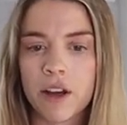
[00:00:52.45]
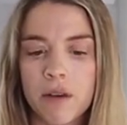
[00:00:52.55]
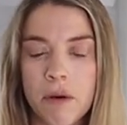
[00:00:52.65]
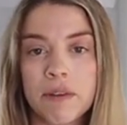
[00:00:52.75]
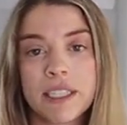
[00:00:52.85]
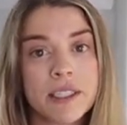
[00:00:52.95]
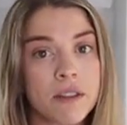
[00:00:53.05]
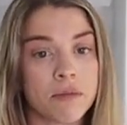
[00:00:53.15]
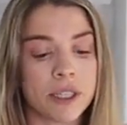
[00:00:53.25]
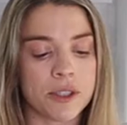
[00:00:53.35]
but we did some
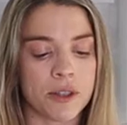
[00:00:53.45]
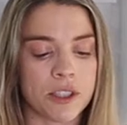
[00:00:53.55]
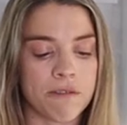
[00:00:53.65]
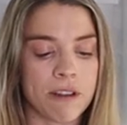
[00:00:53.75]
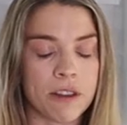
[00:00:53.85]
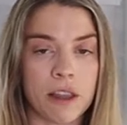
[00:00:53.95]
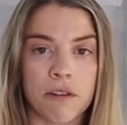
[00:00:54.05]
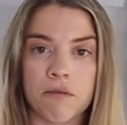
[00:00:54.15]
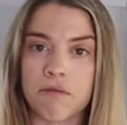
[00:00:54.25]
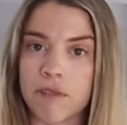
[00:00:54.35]
research and found that the
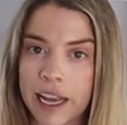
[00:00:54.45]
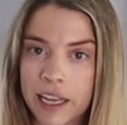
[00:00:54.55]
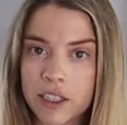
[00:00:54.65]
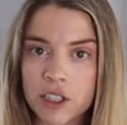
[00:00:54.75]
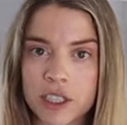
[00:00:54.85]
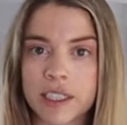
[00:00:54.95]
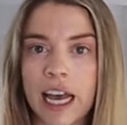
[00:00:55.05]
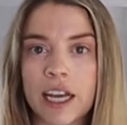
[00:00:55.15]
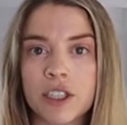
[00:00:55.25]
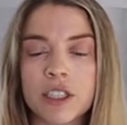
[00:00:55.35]
range is
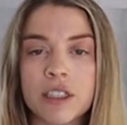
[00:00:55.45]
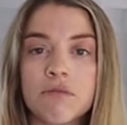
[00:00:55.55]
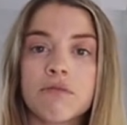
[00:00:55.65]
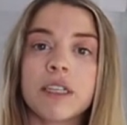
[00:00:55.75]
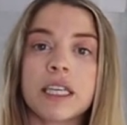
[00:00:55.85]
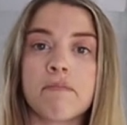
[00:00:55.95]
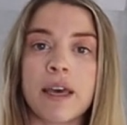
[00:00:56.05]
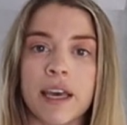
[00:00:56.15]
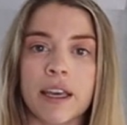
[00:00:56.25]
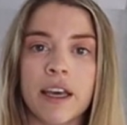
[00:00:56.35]
actually really
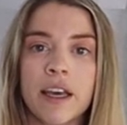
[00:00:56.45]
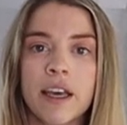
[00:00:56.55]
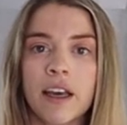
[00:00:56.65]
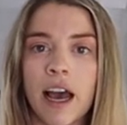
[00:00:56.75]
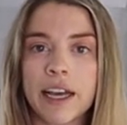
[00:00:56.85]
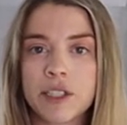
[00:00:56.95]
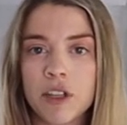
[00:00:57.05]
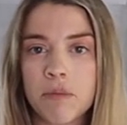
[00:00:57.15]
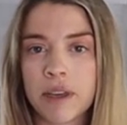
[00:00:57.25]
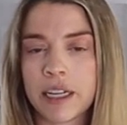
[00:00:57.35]
big. Ice
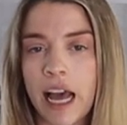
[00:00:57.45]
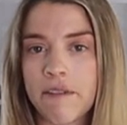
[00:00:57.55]
cream can have